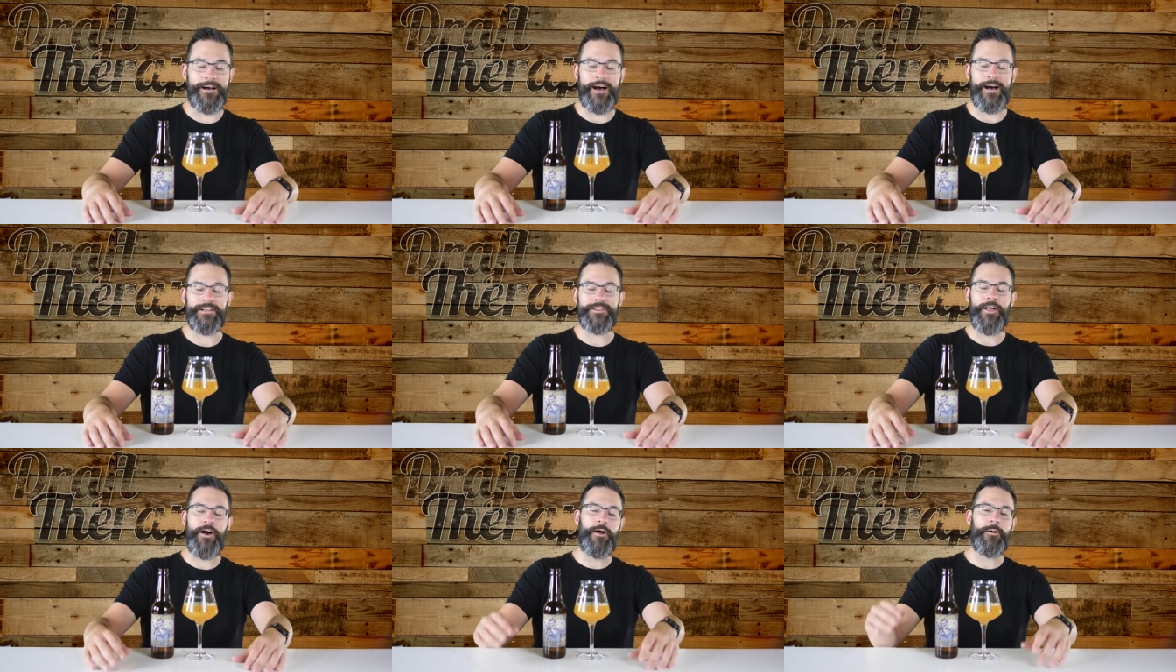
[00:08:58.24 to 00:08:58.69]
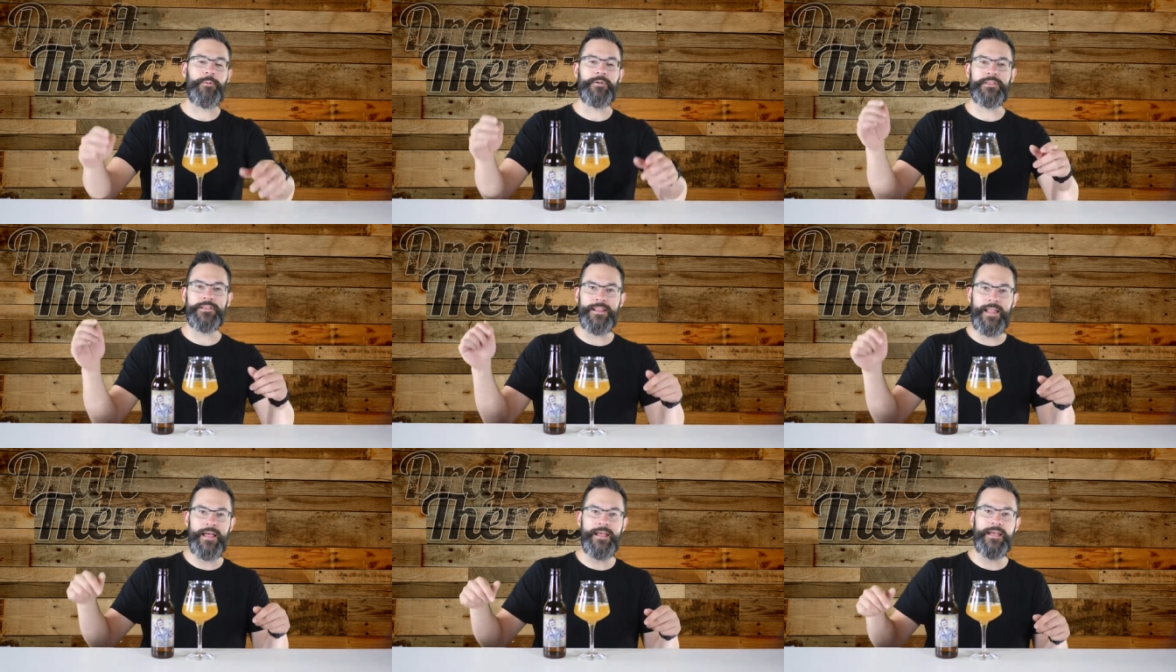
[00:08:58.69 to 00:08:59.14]
Along
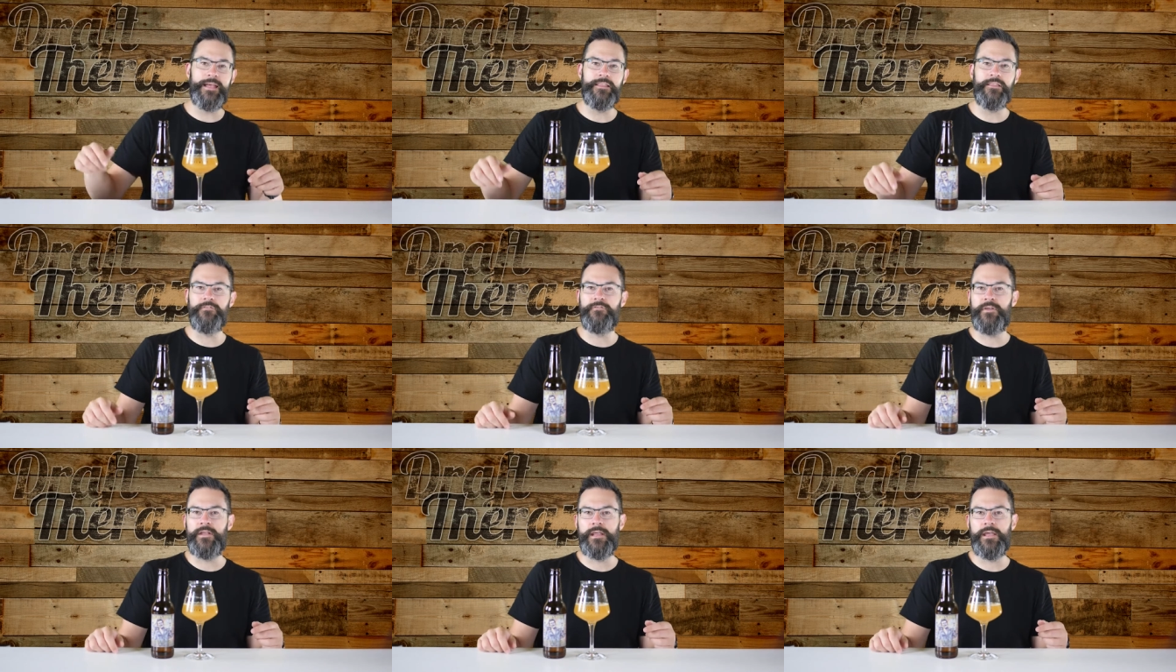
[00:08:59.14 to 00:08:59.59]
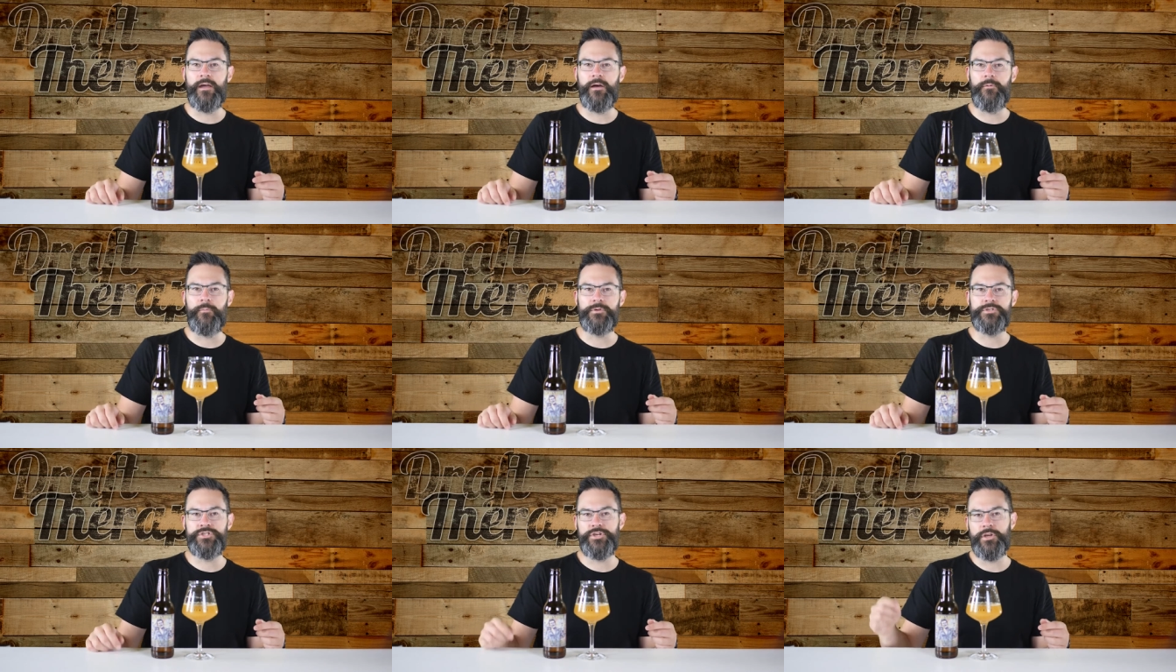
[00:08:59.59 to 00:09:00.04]
with liking the video,
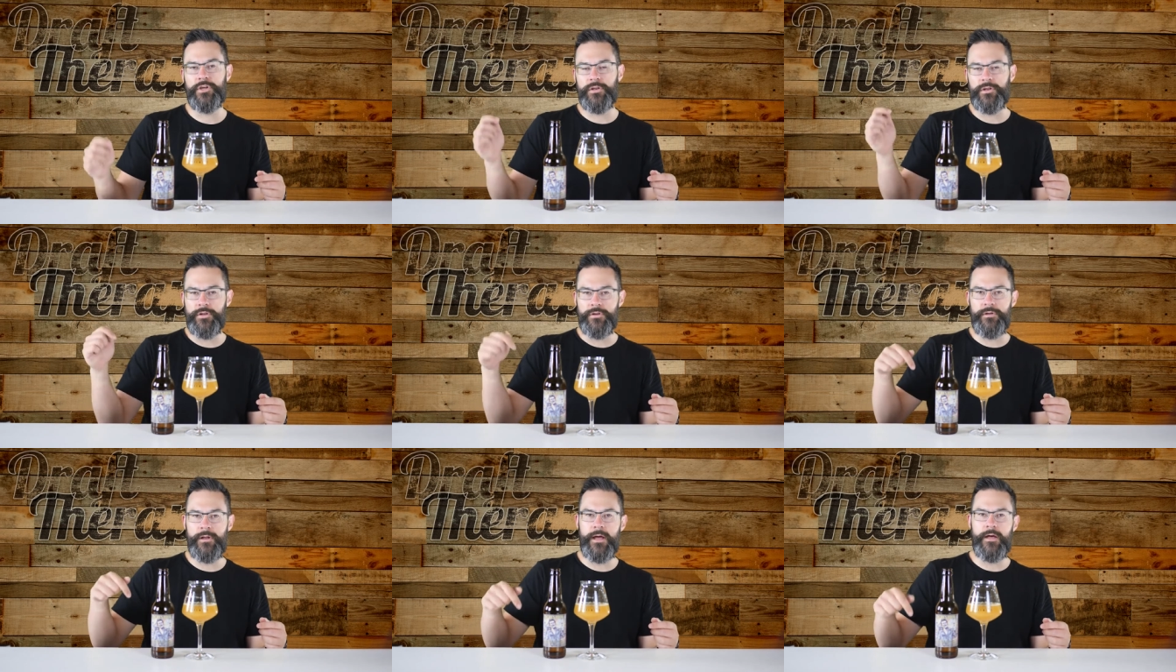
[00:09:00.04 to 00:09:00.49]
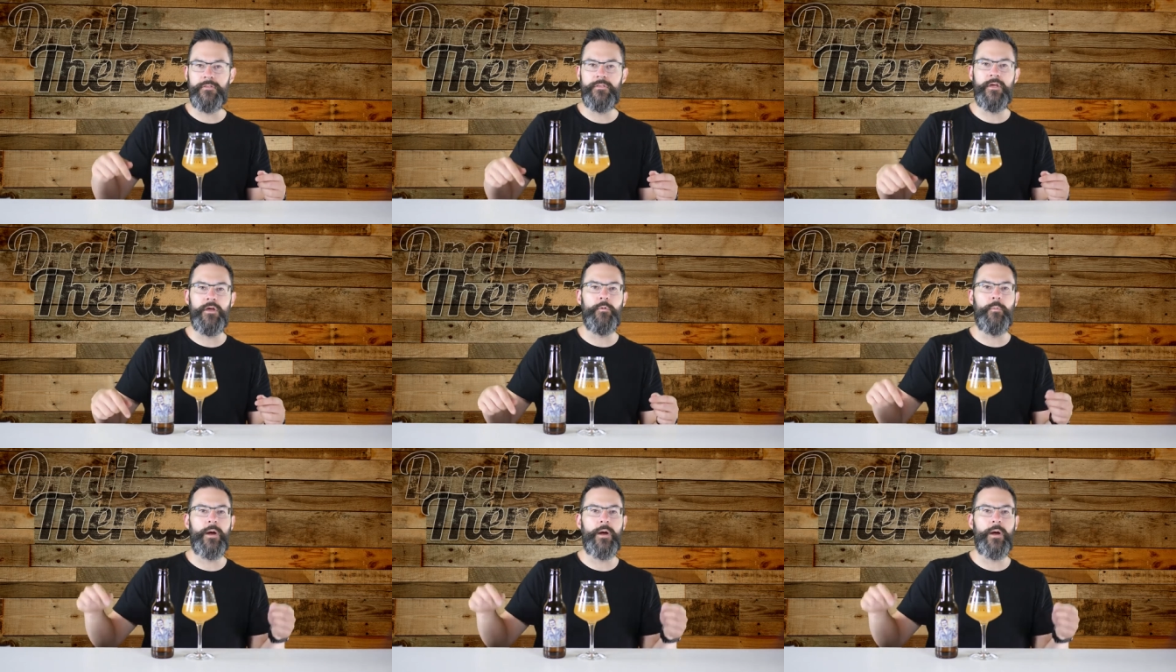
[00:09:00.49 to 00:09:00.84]
which you can do down there,